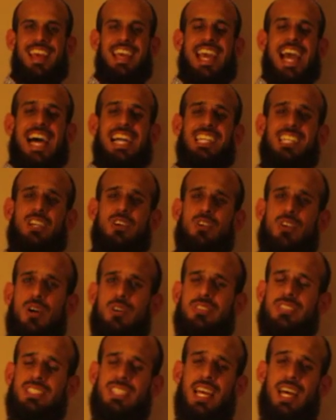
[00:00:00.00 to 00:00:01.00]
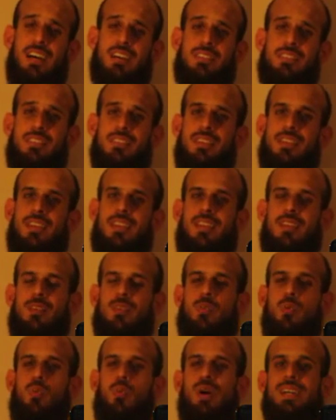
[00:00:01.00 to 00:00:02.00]
Calico Ghost Town
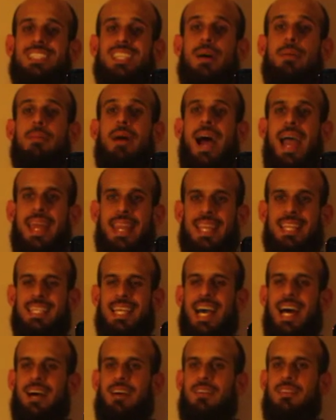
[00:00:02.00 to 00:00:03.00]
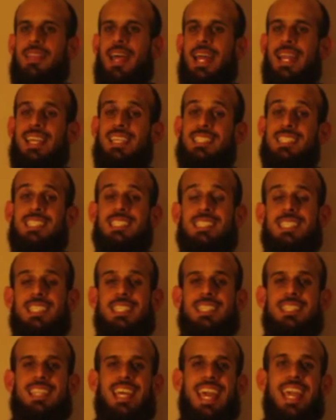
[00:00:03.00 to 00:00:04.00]
was a mining town that
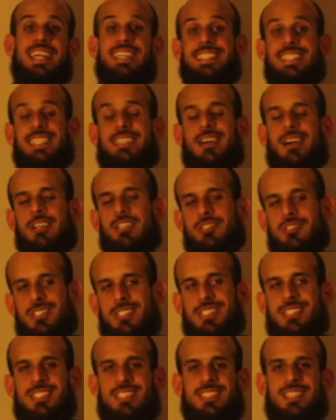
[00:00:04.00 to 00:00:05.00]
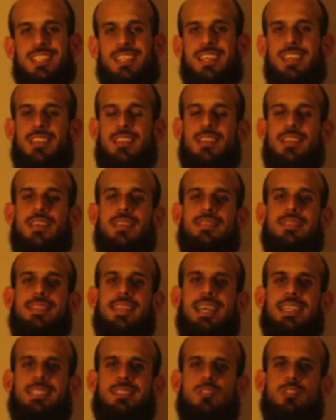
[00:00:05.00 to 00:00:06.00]
existed in the 1800s,
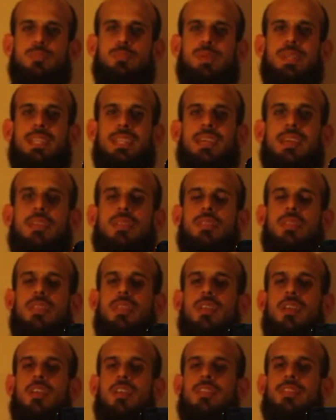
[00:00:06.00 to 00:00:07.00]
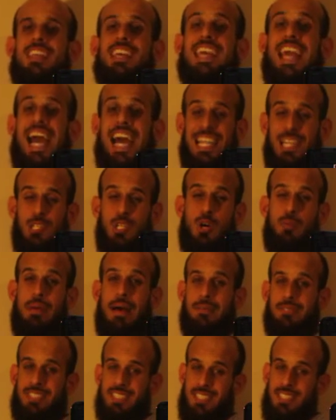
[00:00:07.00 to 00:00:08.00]
nestled beneath the Calico
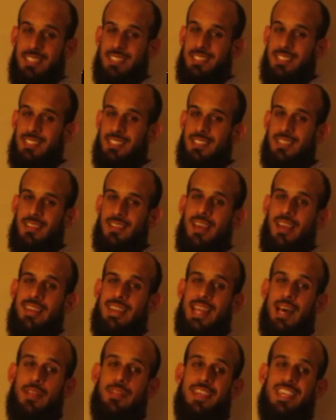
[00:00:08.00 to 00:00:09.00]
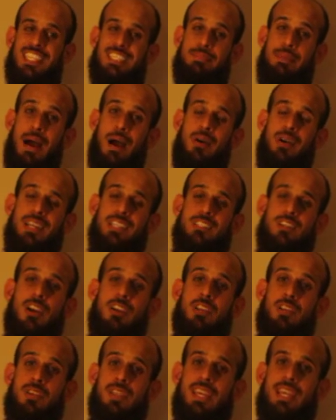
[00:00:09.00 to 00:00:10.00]
Mountains. Now these mountains
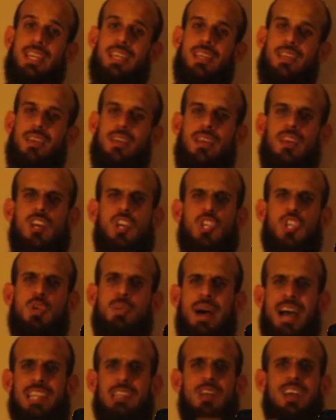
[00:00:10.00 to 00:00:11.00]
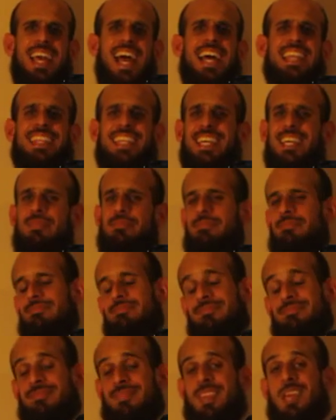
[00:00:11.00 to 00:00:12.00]
are unique. You might look at them,
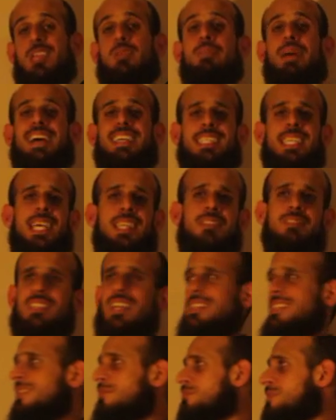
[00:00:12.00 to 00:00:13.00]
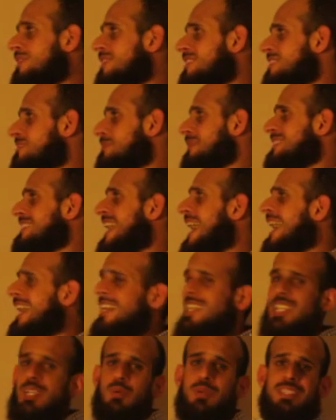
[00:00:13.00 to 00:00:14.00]
and you might say there's nothing really
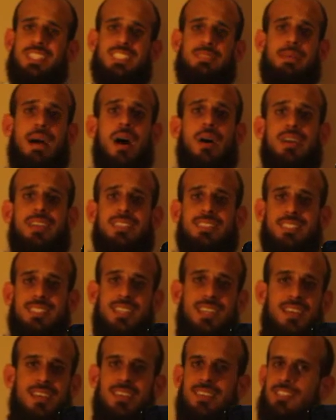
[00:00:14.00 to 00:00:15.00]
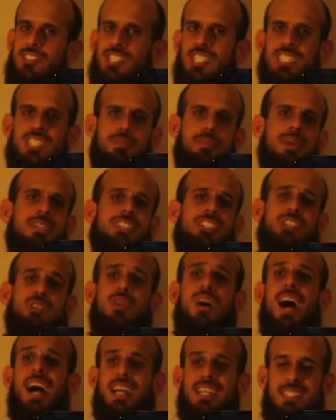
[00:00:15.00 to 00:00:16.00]
spectacular with these mountains, just a bunch of
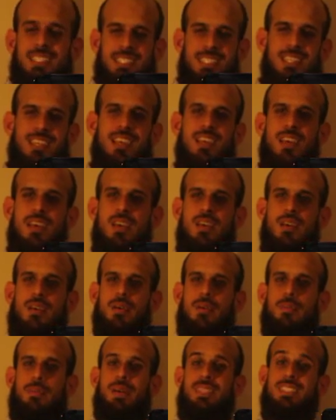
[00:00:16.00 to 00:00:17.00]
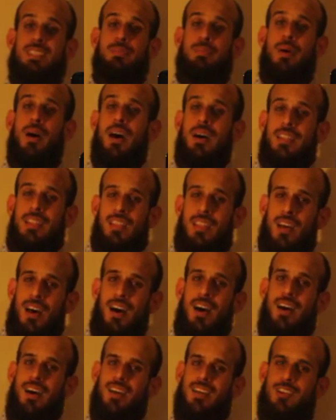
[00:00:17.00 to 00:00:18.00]
rocks. But
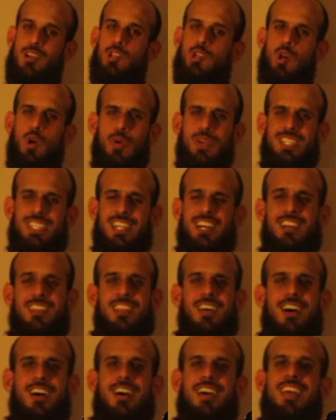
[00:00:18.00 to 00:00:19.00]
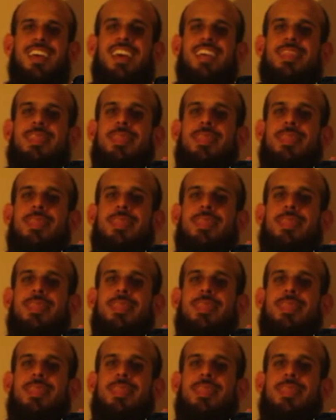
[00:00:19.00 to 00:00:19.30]
subhanAllah, glory to Allah,